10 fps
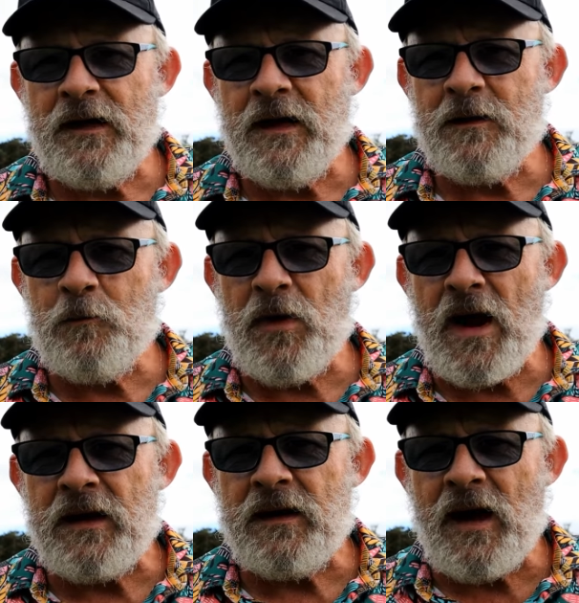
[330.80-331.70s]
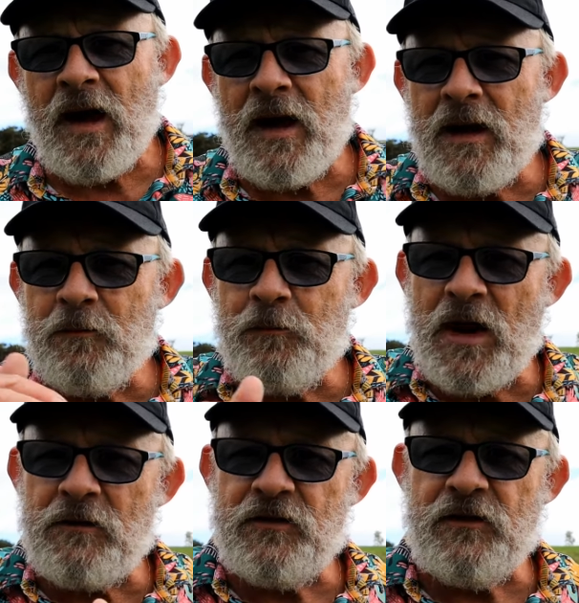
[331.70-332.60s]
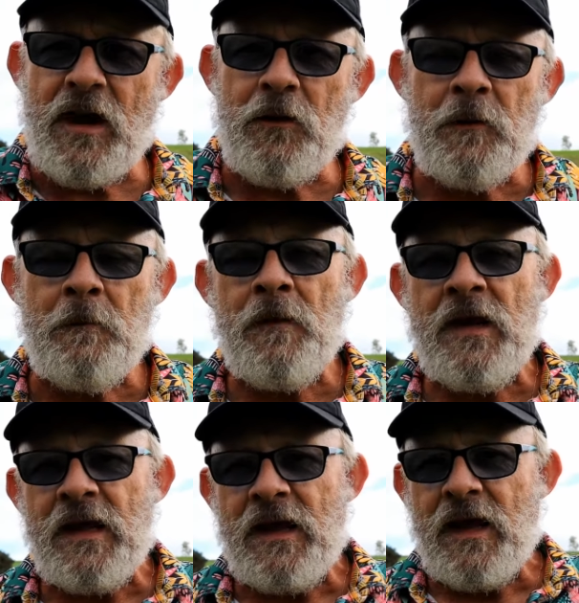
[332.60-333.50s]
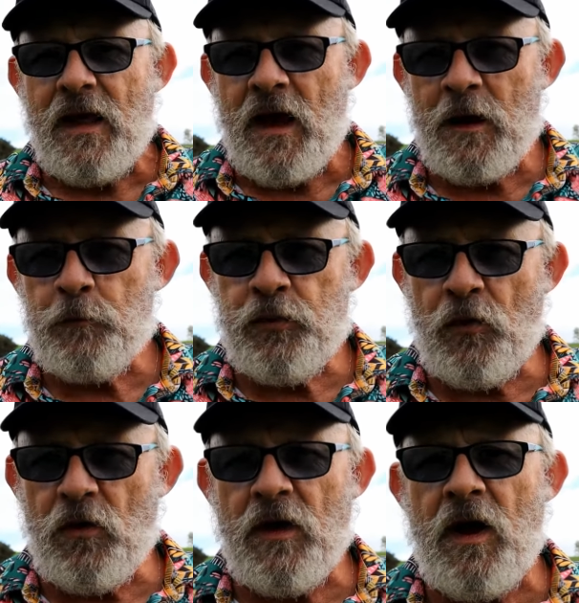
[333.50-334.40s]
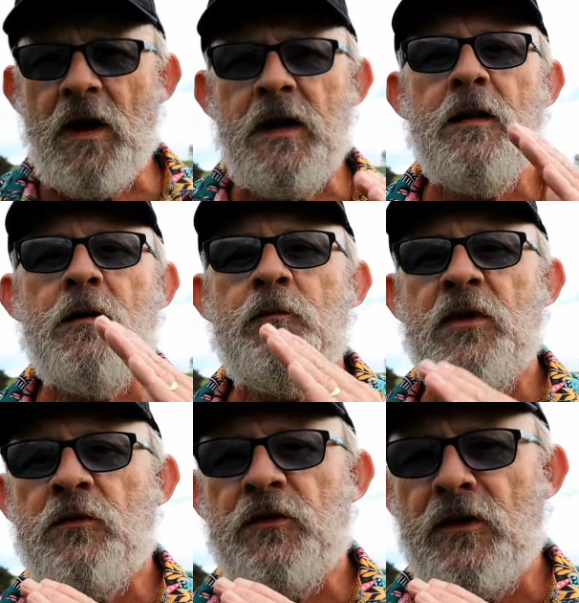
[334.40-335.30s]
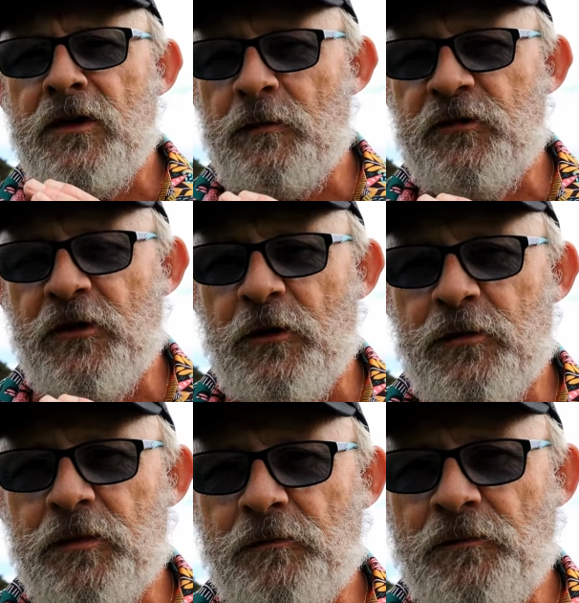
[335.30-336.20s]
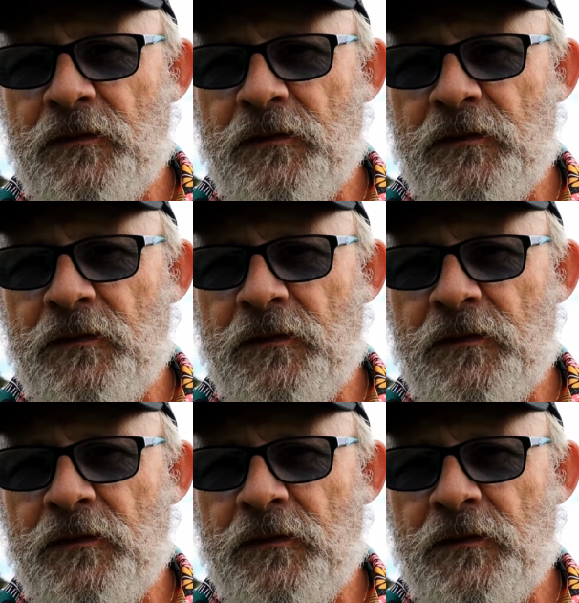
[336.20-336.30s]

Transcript: of like hit the bank and bounced down. I had a poor lie, but it was on an upslope.